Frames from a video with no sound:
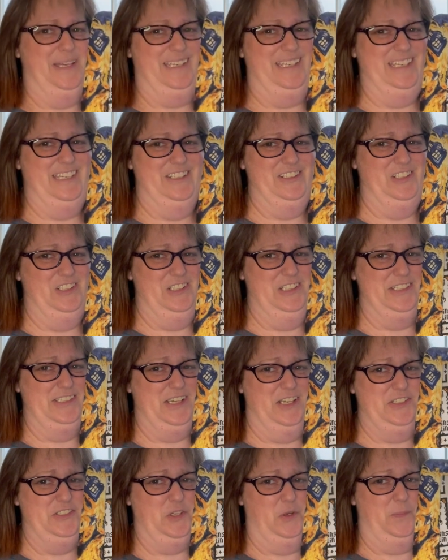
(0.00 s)
Kindle is
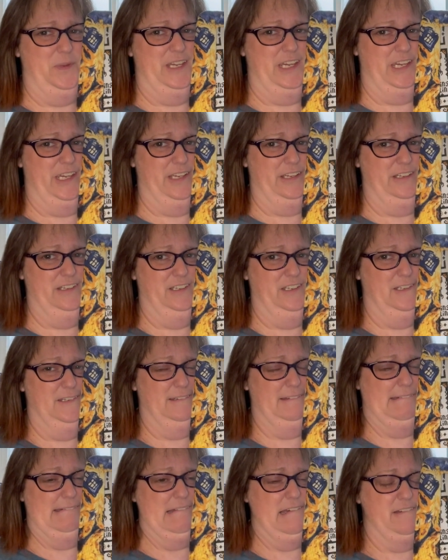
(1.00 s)
also being
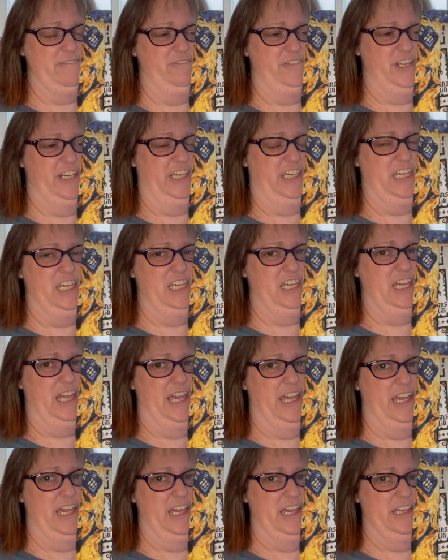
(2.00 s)
finicky
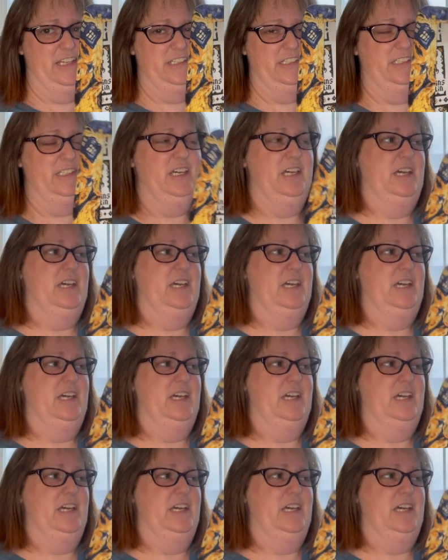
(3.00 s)
and